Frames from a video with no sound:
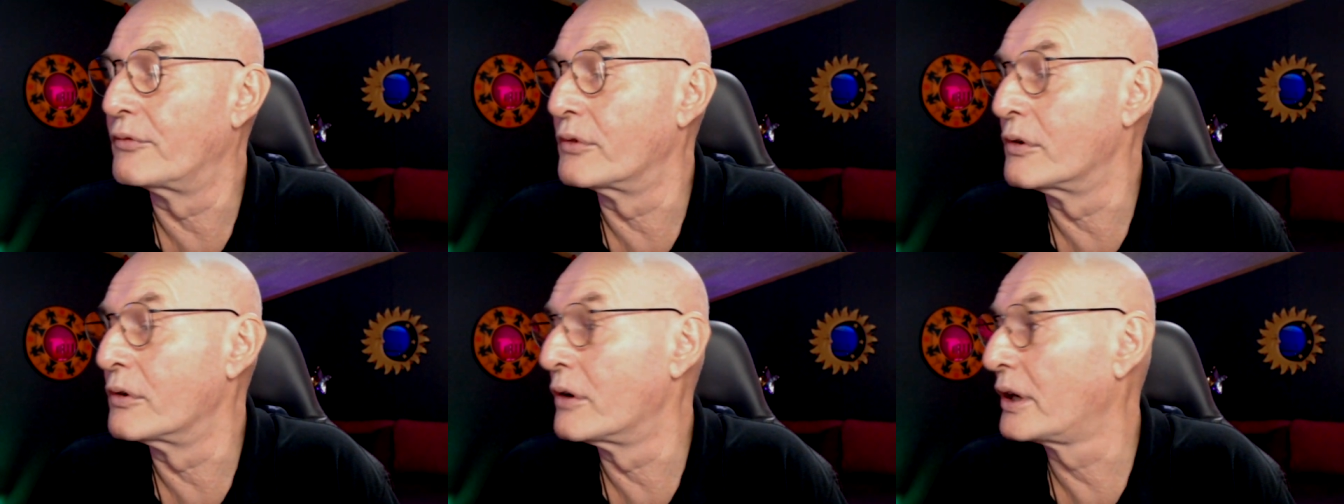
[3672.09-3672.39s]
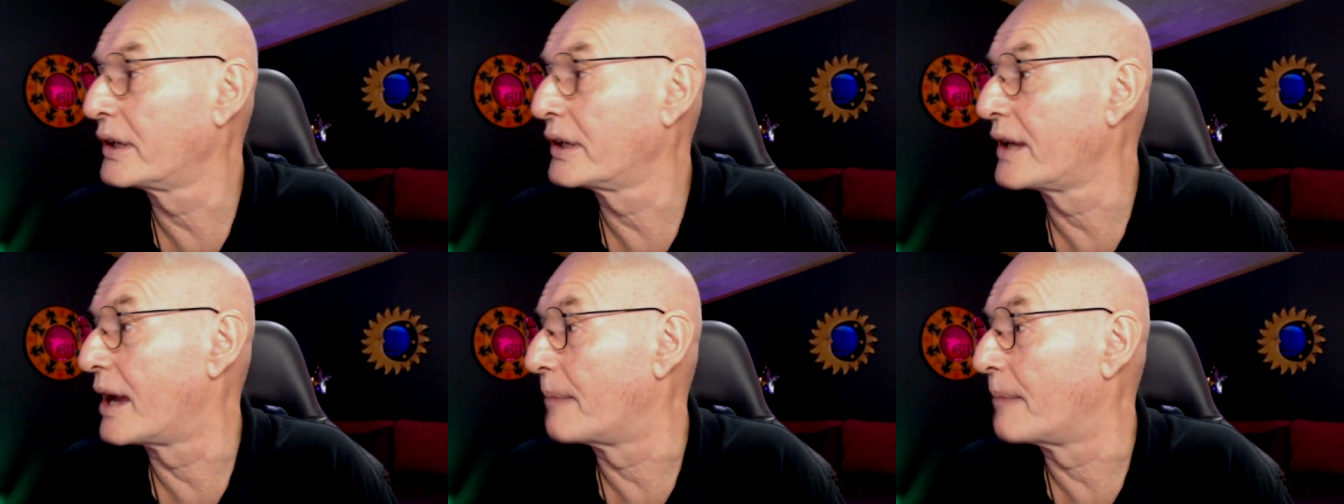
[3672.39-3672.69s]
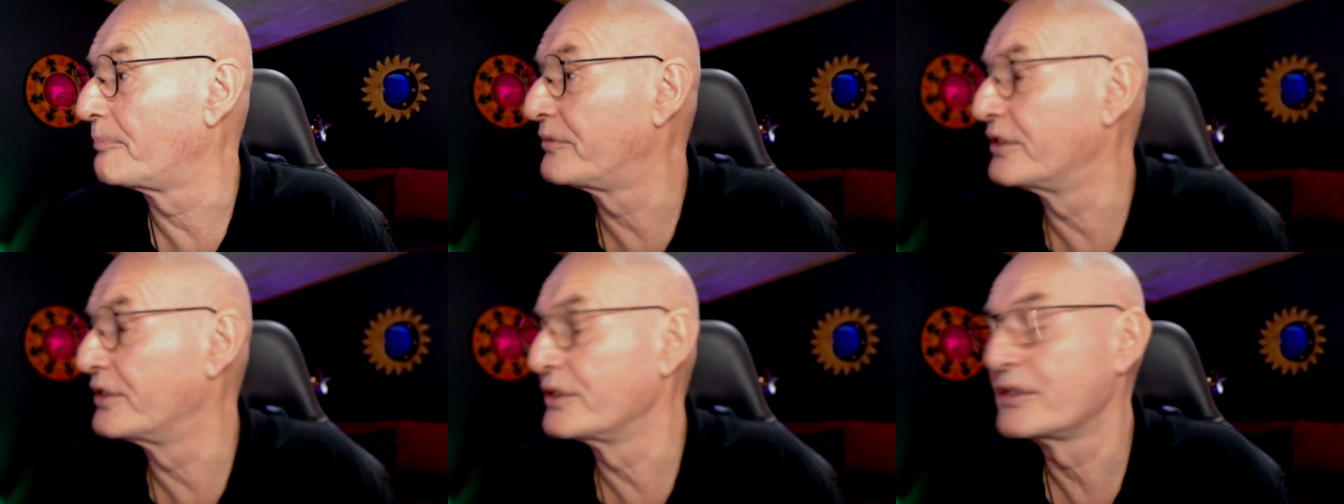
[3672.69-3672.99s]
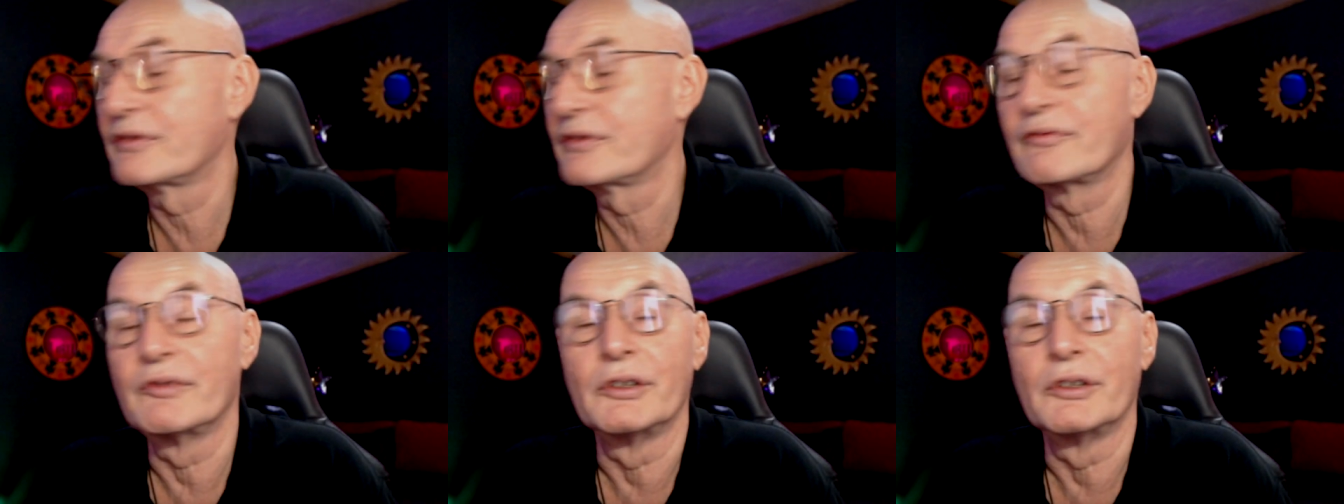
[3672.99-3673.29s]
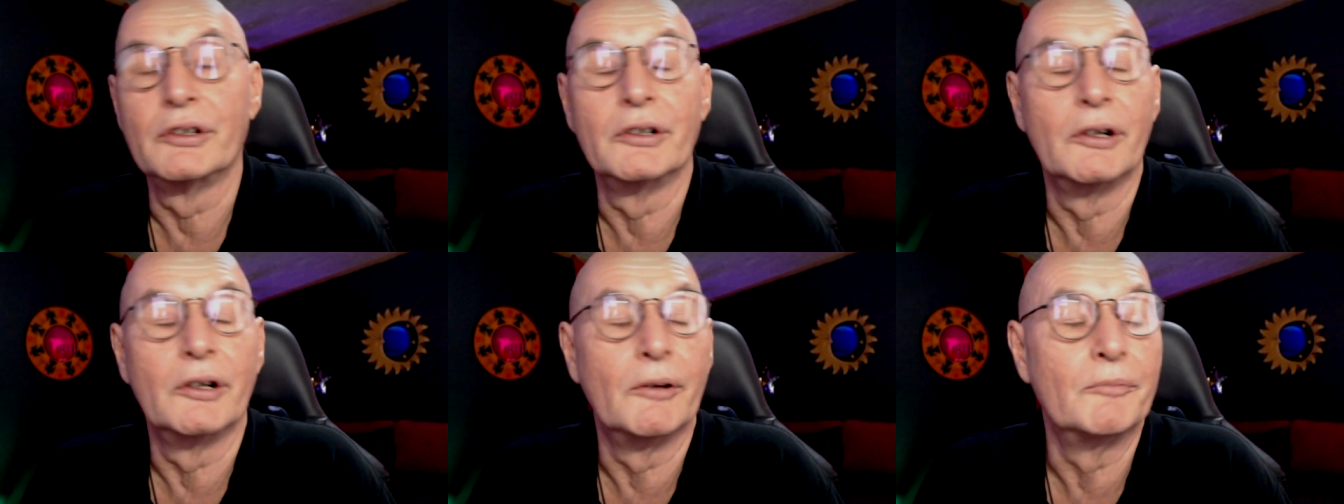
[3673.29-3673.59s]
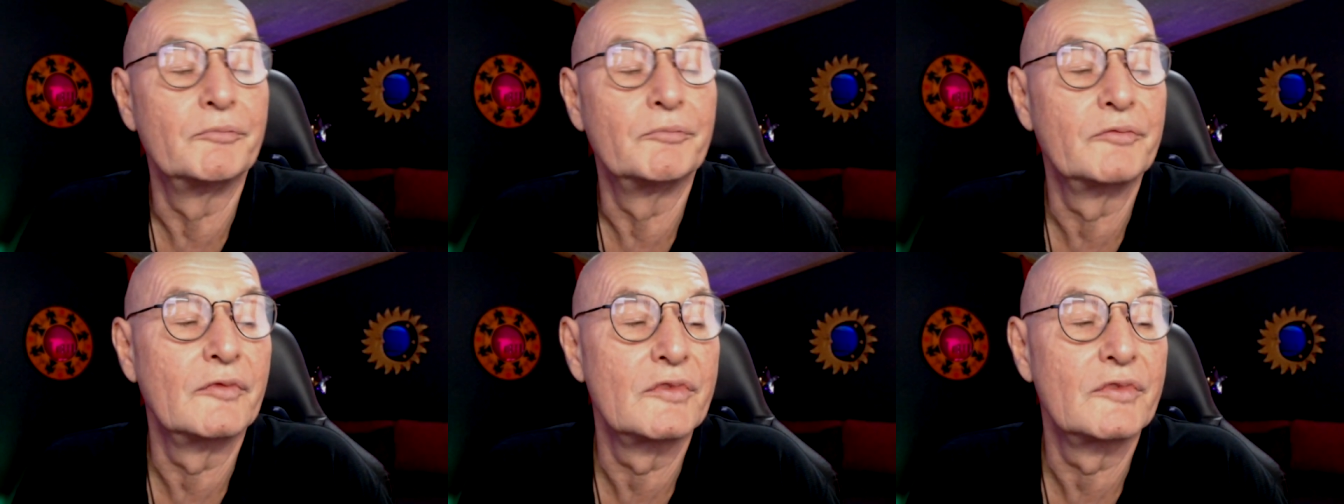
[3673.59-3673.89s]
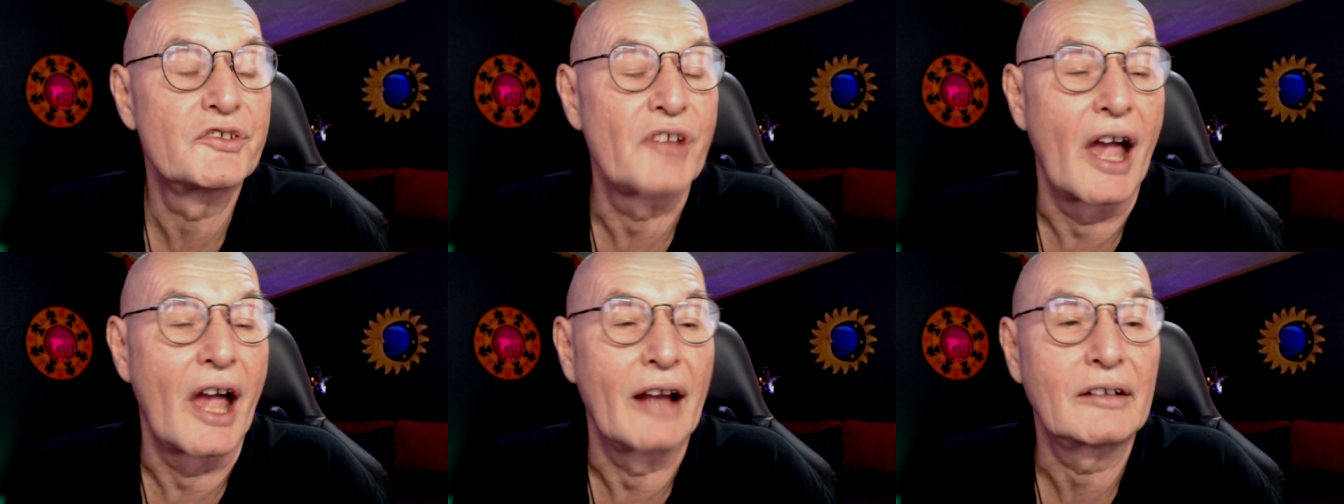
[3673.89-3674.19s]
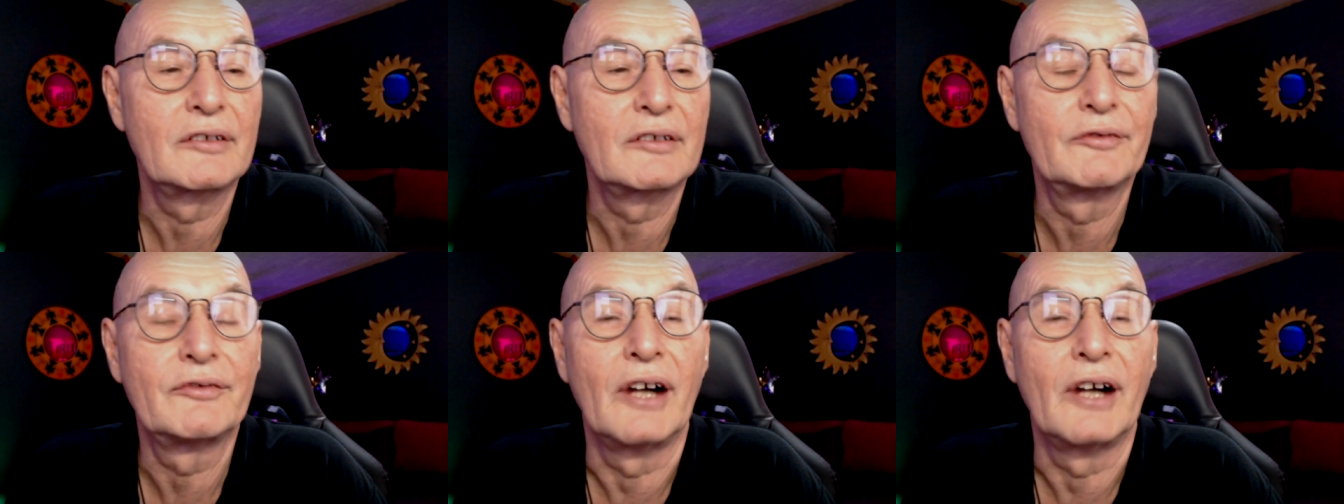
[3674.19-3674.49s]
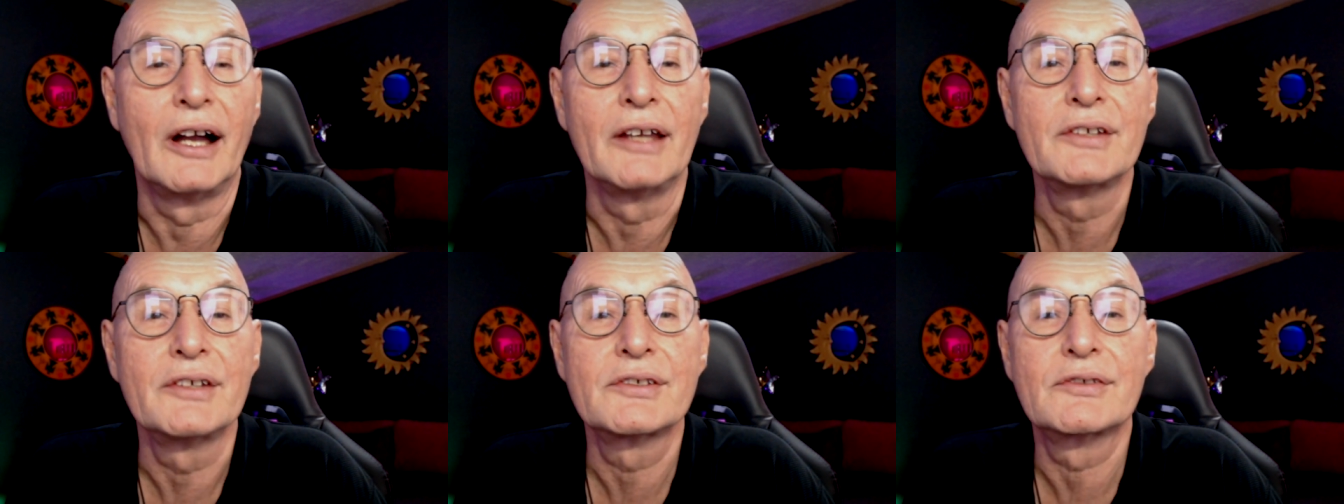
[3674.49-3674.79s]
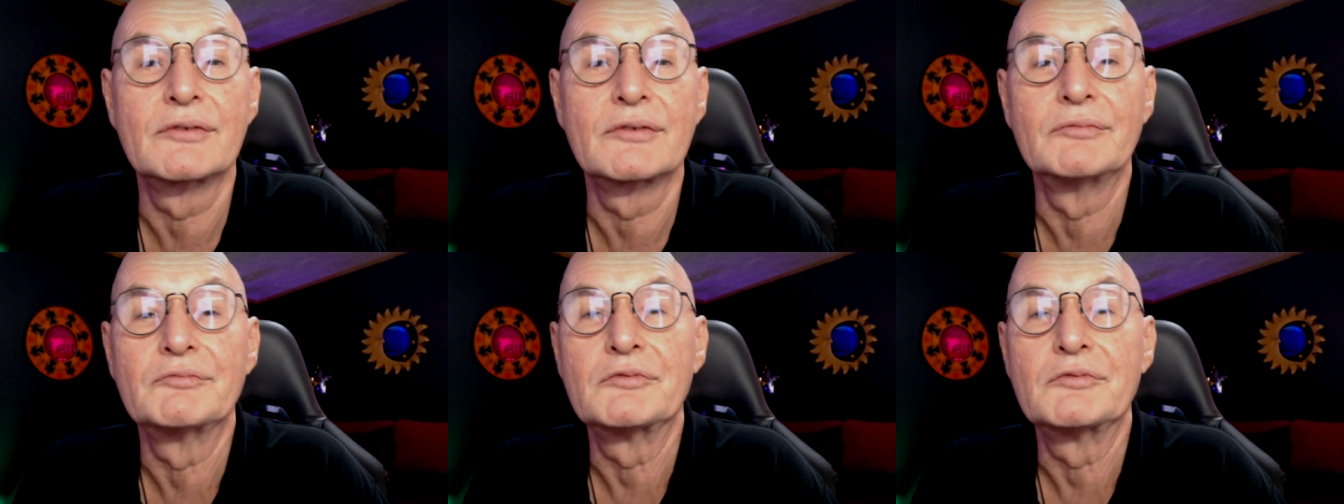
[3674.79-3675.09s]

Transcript: war captives were sacrificed,